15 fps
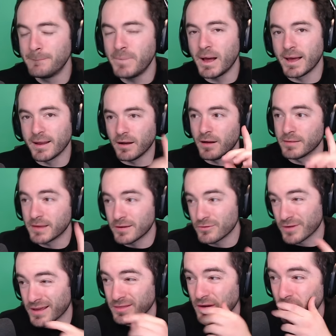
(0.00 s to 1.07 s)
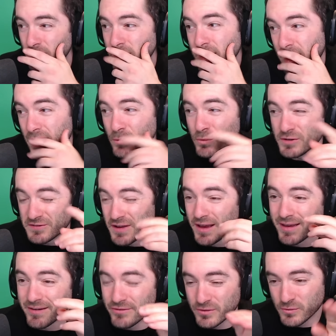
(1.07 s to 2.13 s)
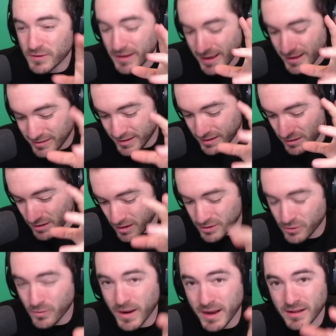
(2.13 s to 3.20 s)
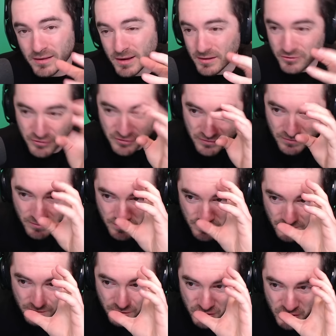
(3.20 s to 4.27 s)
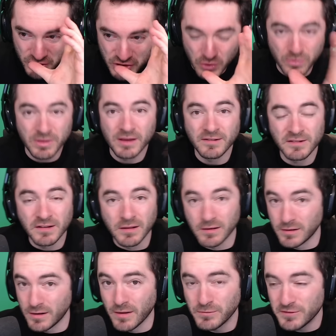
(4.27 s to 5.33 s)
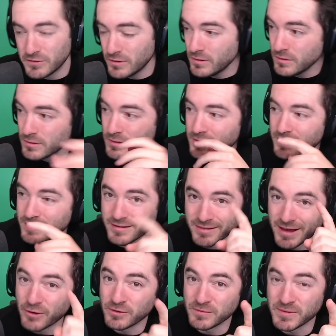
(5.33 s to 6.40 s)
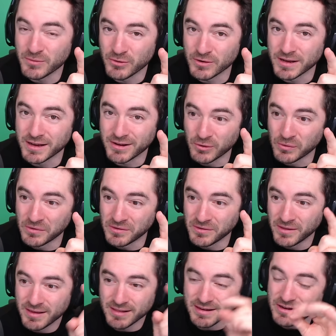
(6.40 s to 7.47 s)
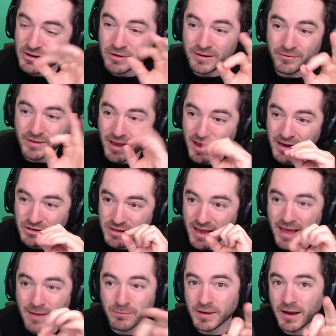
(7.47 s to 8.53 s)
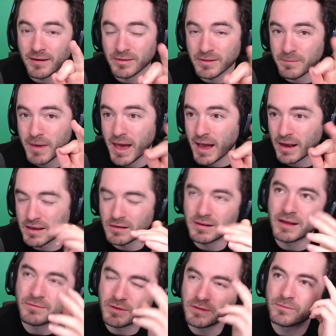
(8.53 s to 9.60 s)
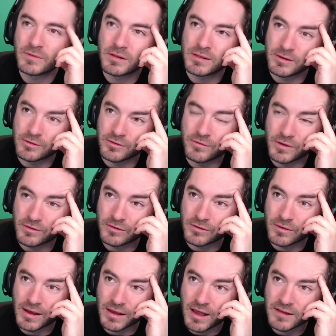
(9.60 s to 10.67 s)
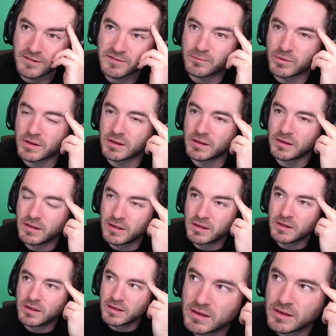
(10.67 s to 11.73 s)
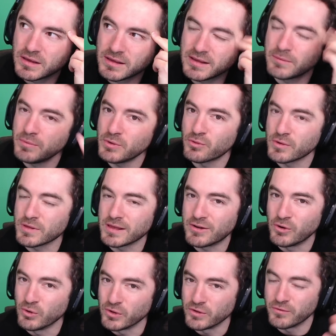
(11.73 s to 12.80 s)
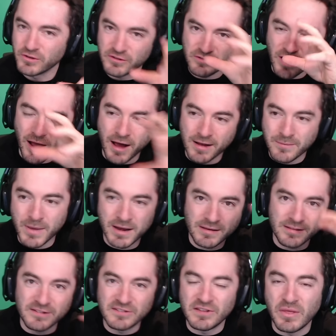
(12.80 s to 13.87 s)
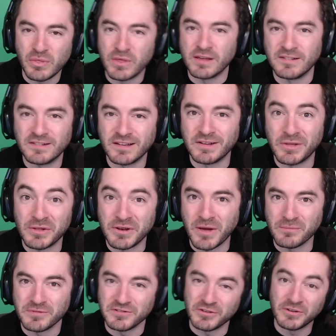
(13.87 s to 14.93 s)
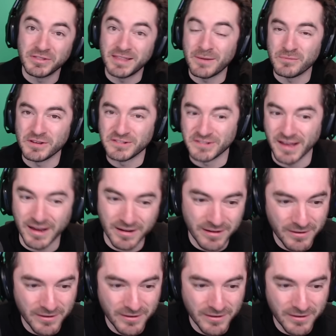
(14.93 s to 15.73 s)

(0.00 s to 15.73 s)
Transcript: But on the other hand though, I would say if it had like an auto way to like just shoot things into the dumpster, that would be pretty cool. Like you don't have to actually empty out the bag. You'd have to clear the filter, I guess, but it'd be really cool if it just automatically sent things into the dumpster. That'd be sick.